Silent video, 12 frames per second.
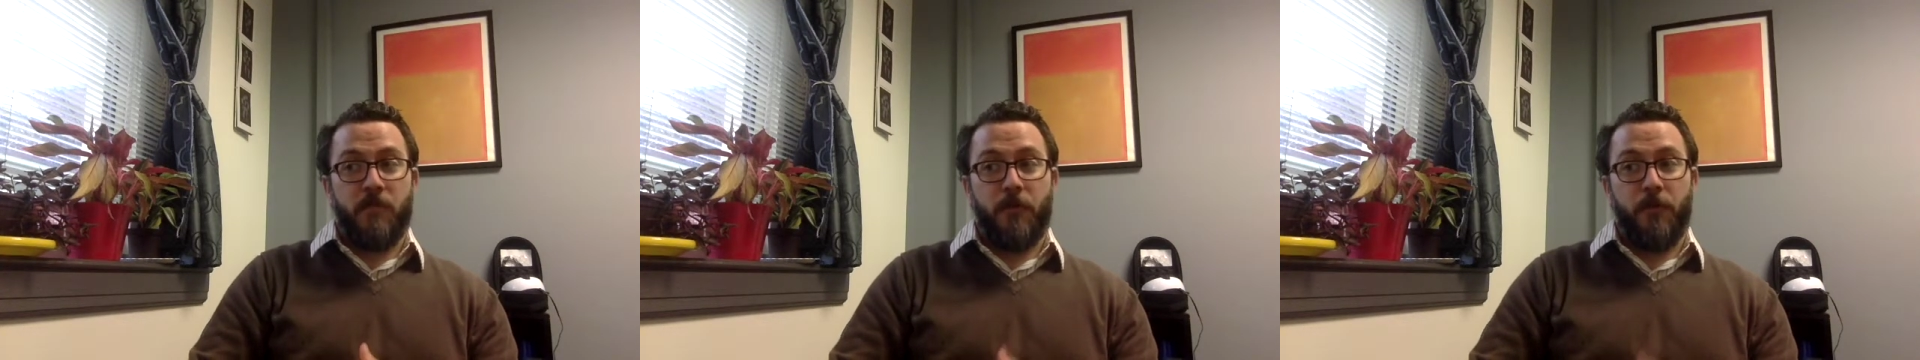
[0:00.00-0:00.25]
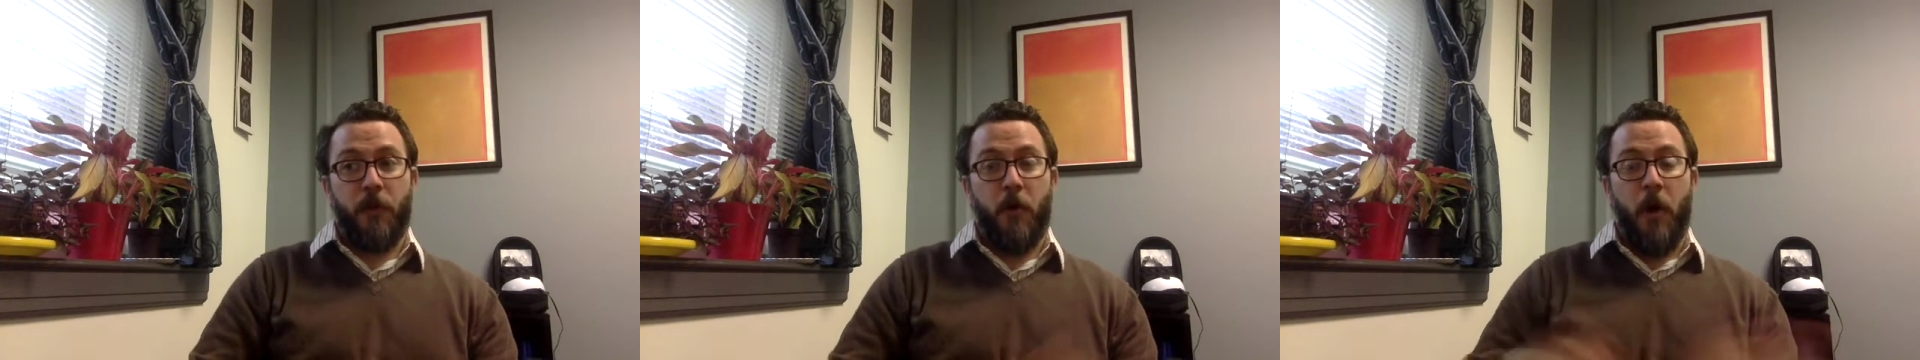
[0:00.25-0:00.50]

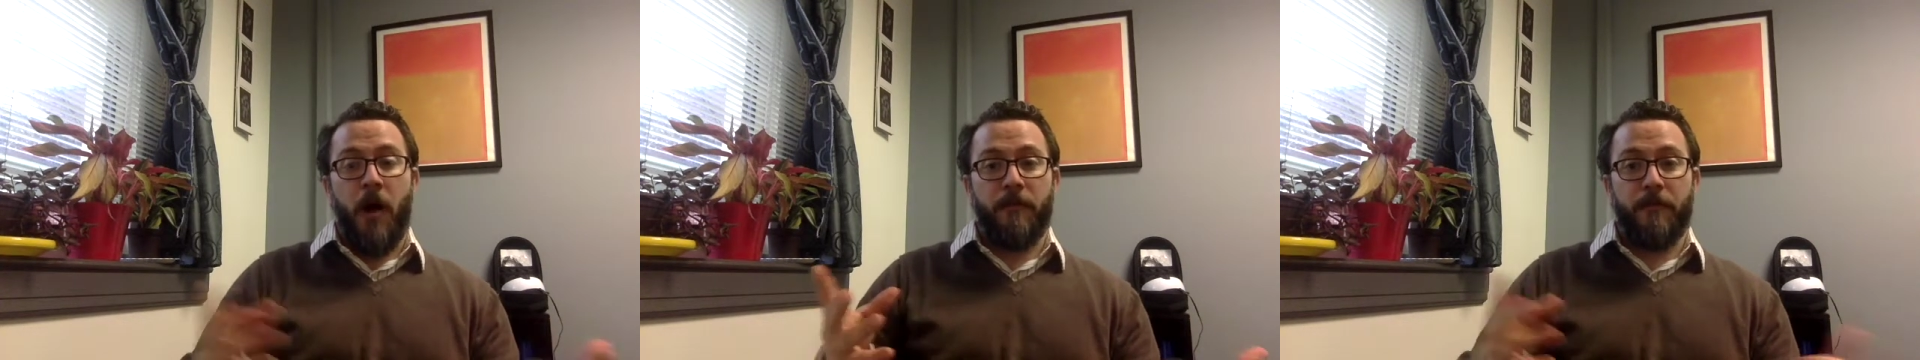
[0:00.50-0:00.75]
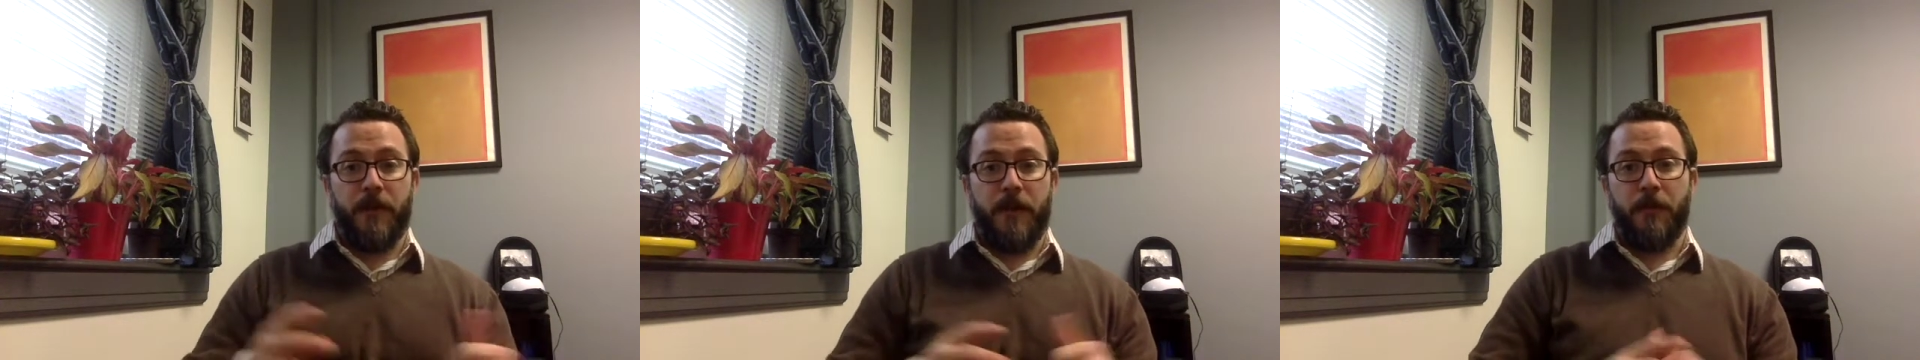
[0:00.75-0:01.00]
throw off
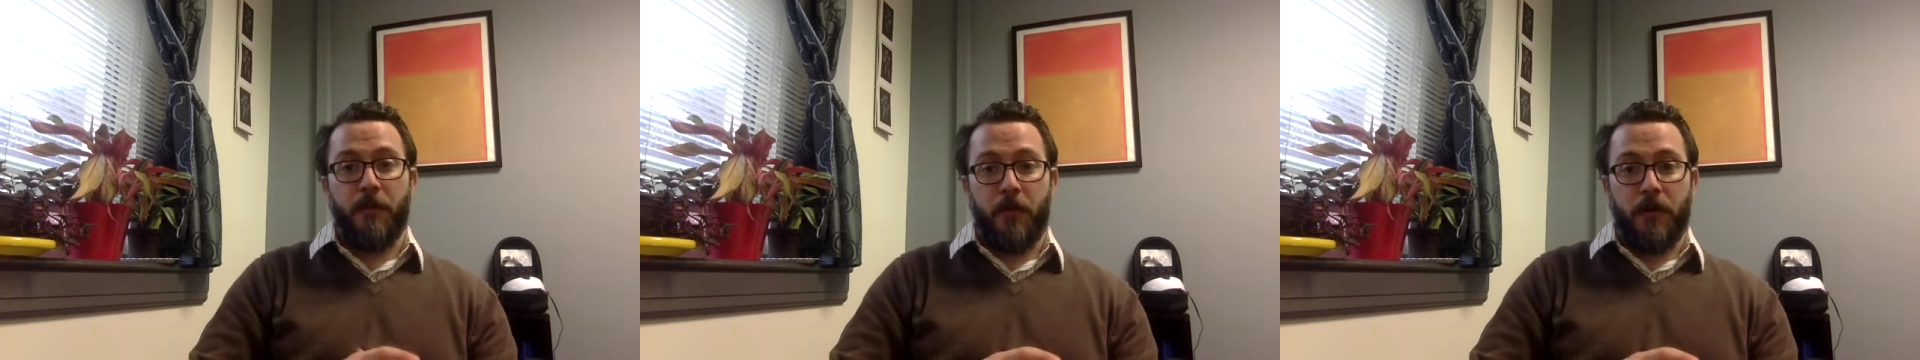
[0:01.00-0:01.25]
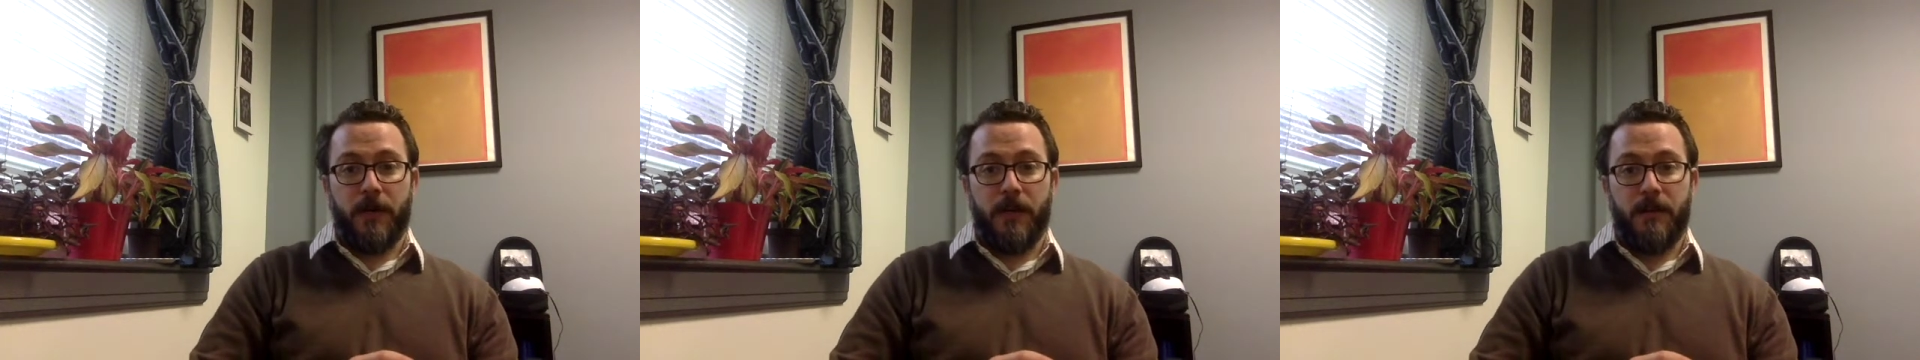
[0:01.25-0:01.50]
the
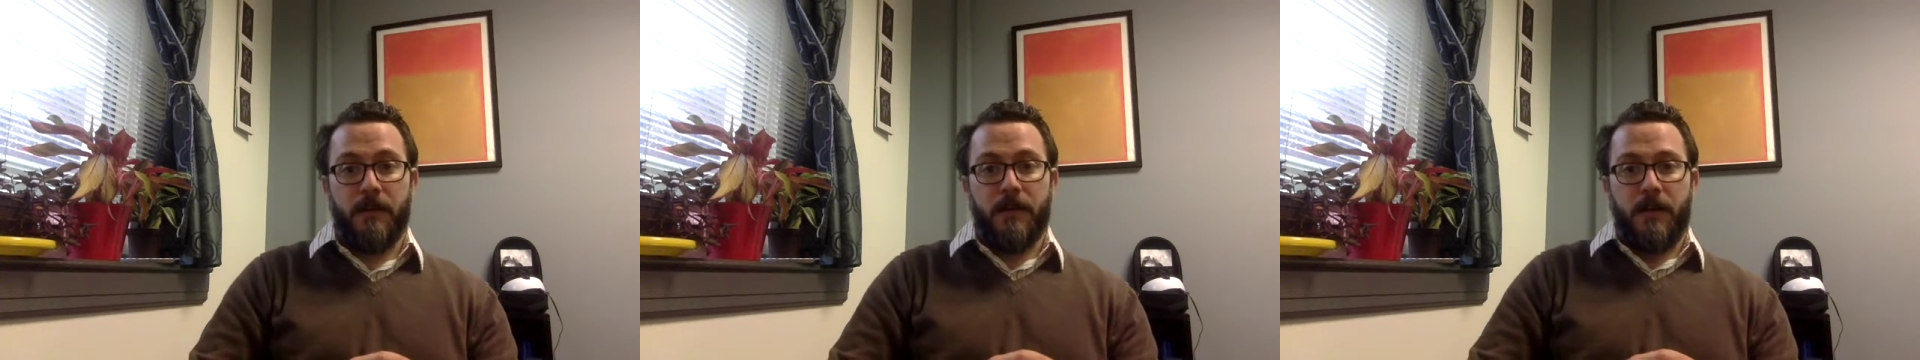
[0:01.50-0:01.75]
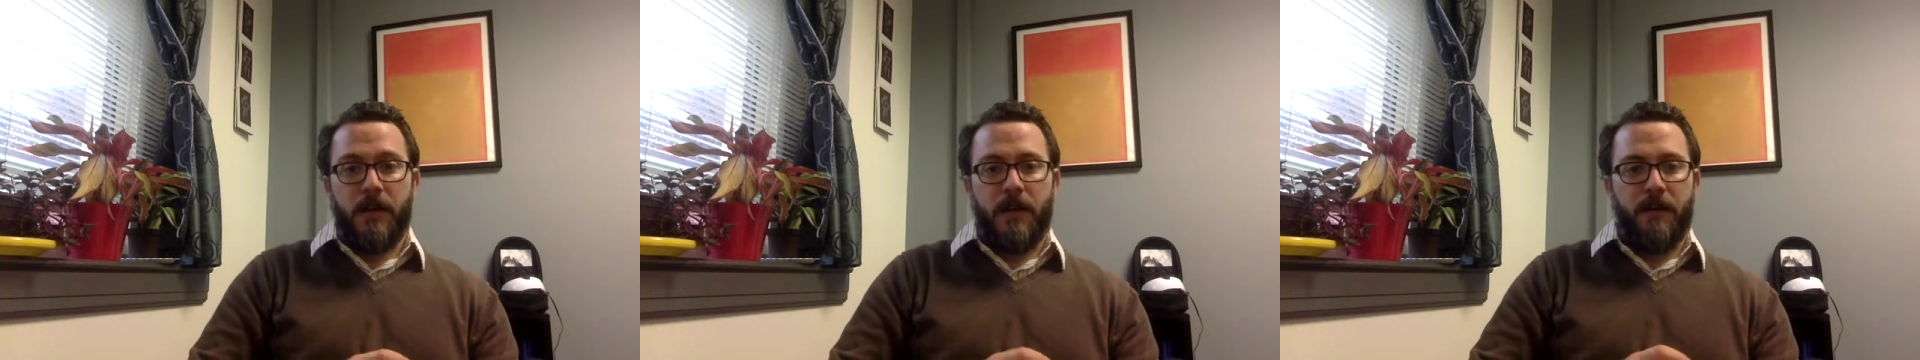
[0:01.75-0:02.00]
authority
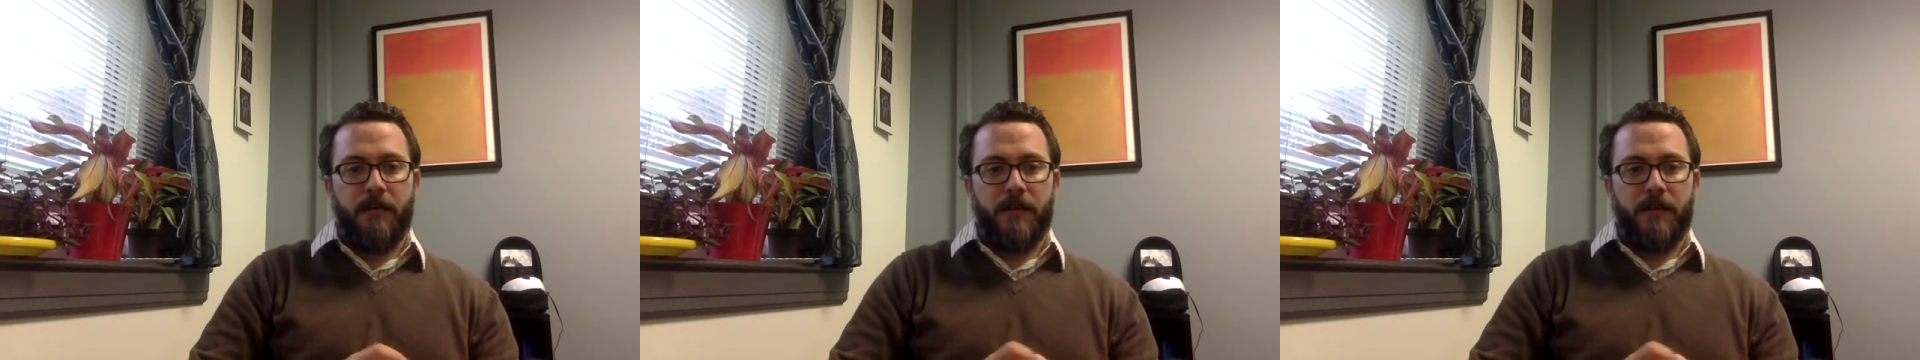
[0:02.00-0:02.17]
of